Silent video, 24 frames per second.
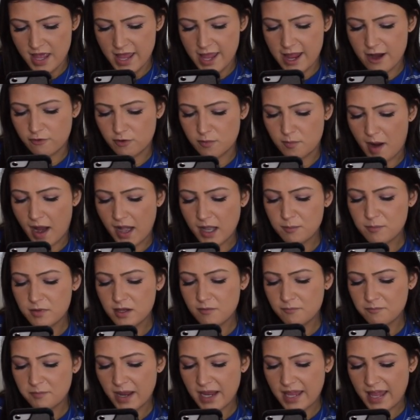It reminded me
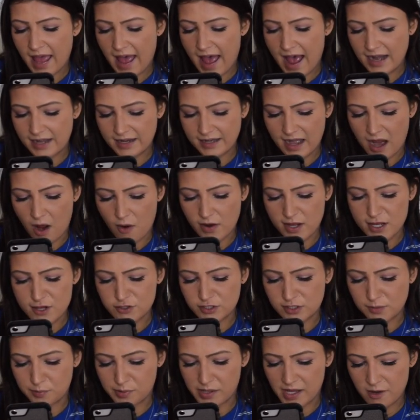of my cat and how I
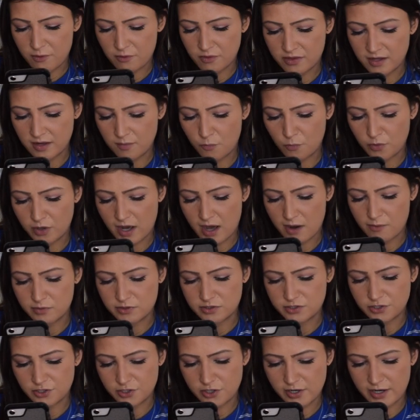used to play with him when I
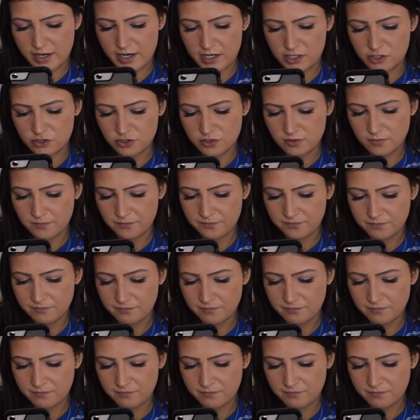was your age.